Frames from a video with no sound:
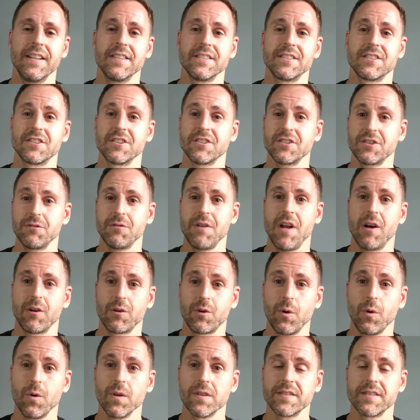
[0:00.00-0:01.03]
it's just
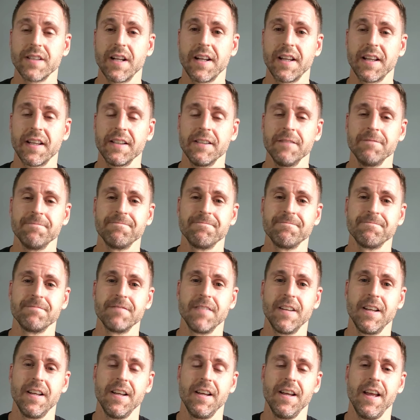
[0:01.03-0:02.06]
around goal setting
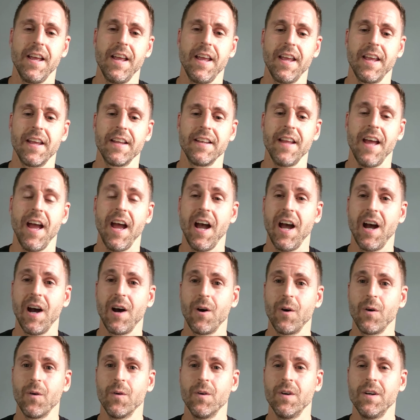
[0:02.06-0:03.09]
and
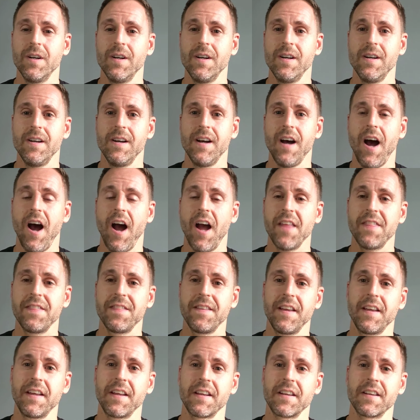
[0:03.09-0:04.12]
how I
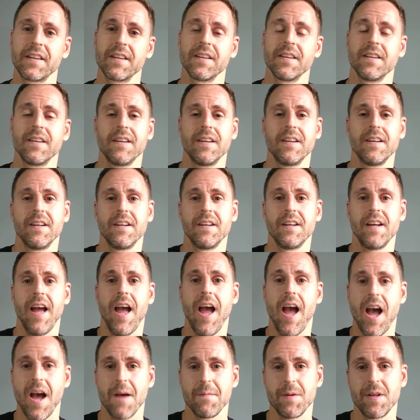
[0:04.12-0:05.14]
think
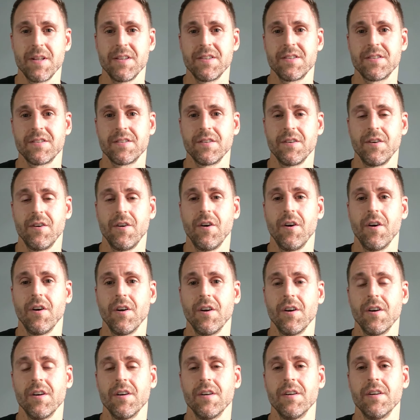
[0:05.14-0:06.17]
habits
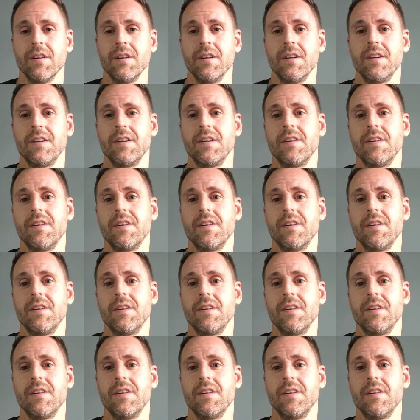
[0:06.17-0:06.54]
are